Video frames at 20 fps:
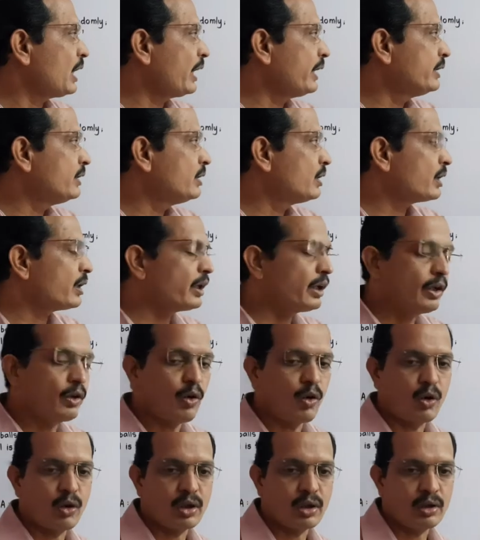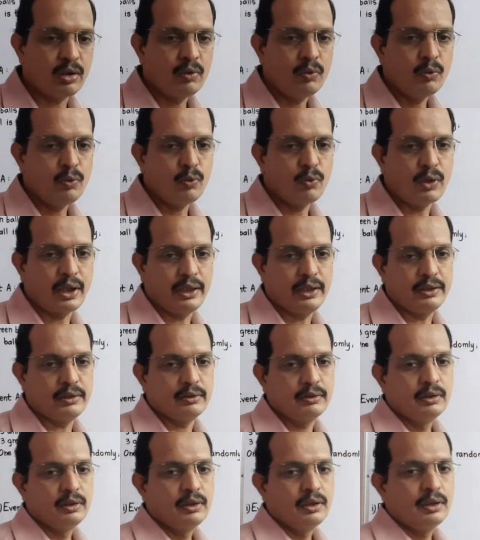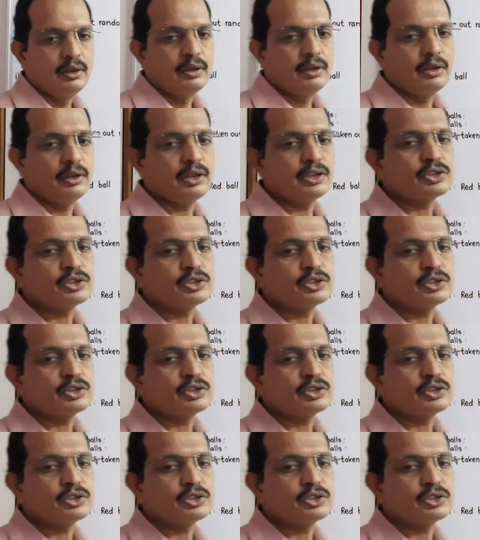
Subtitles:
either red or a white. Dear